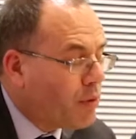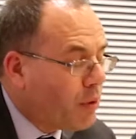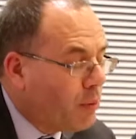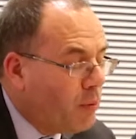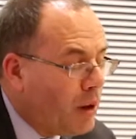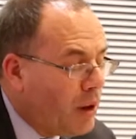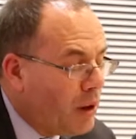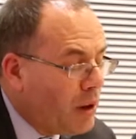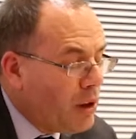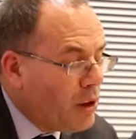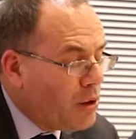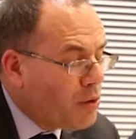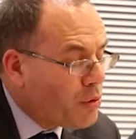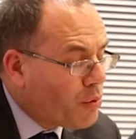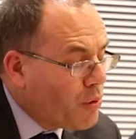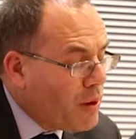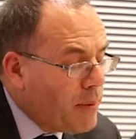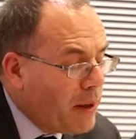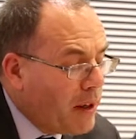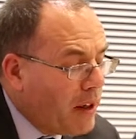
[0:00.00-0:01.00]
from
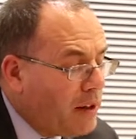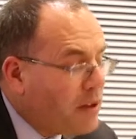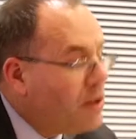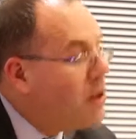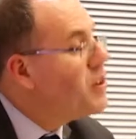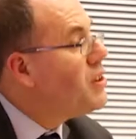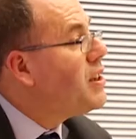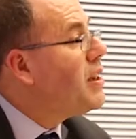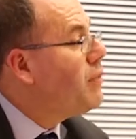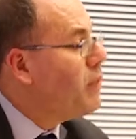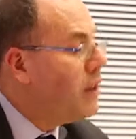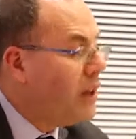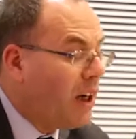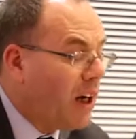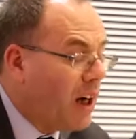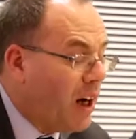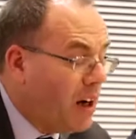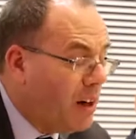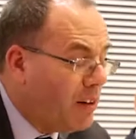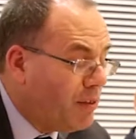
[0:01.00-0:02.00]
3 billion to
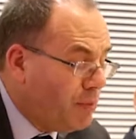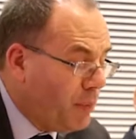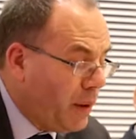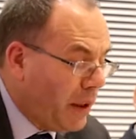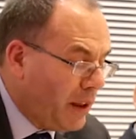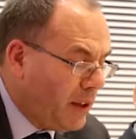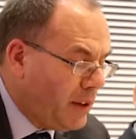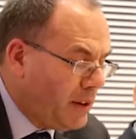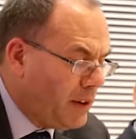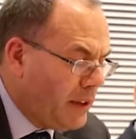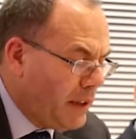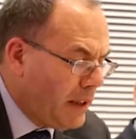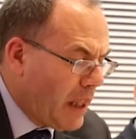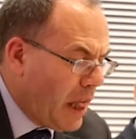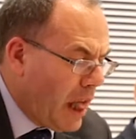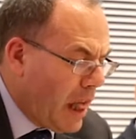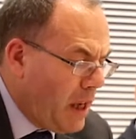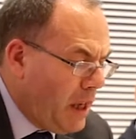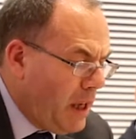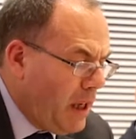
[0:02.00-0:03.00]
7.5 billion.
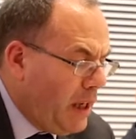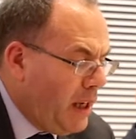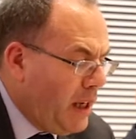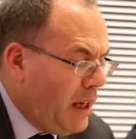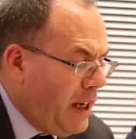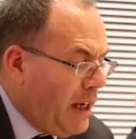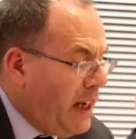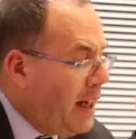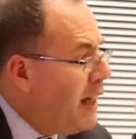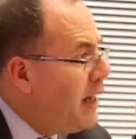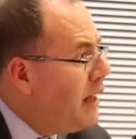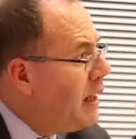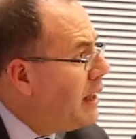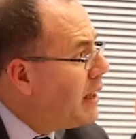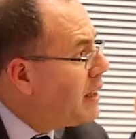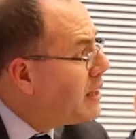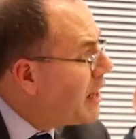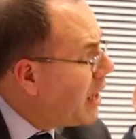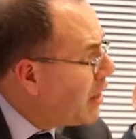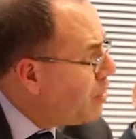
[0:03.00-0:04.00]

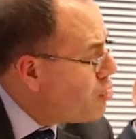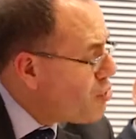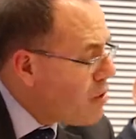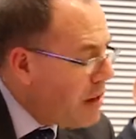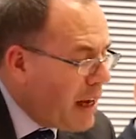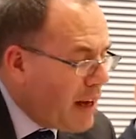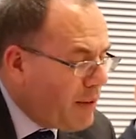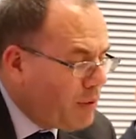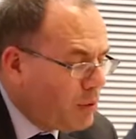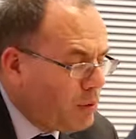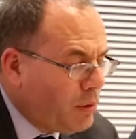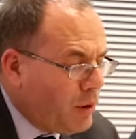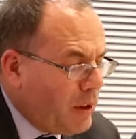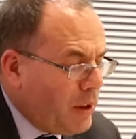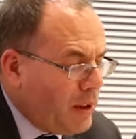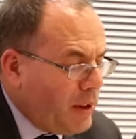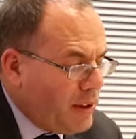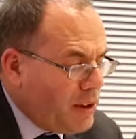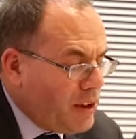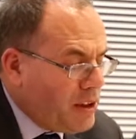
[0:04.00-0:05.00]
At a country level,
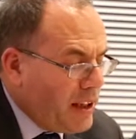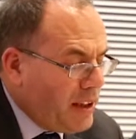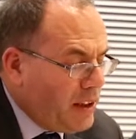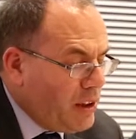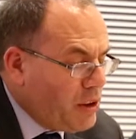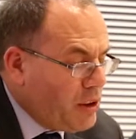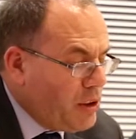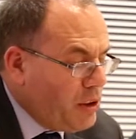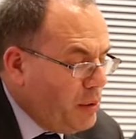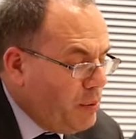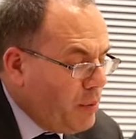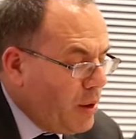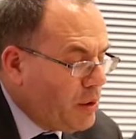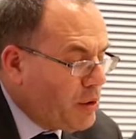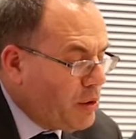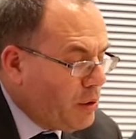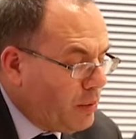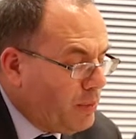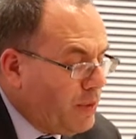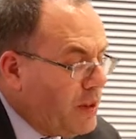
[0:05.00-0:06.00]
to take the two
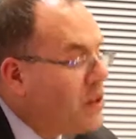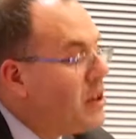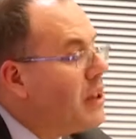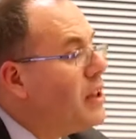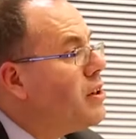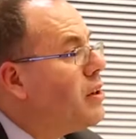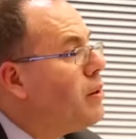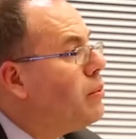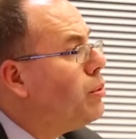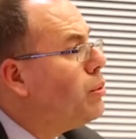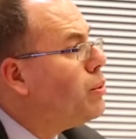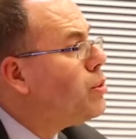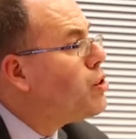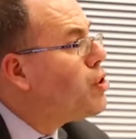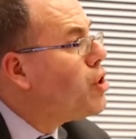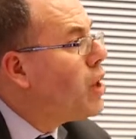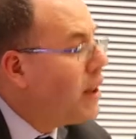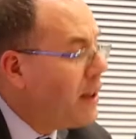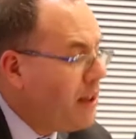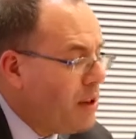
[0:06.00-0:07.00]
most obvious examples,
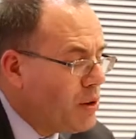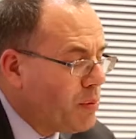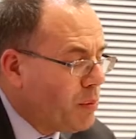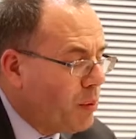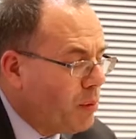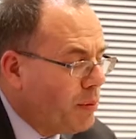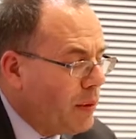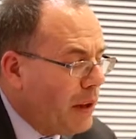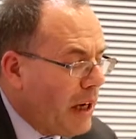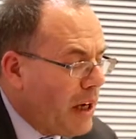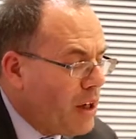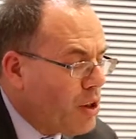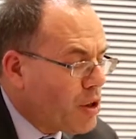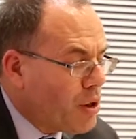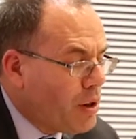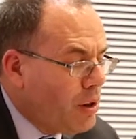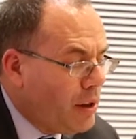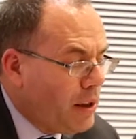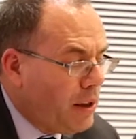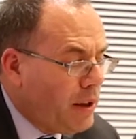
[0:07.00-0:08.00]
China's
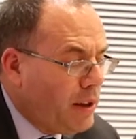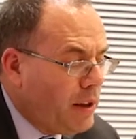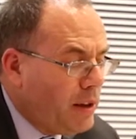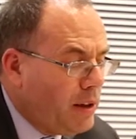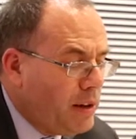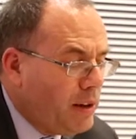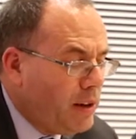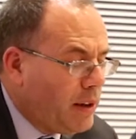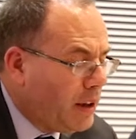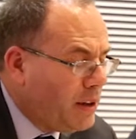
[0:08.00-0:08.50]
population in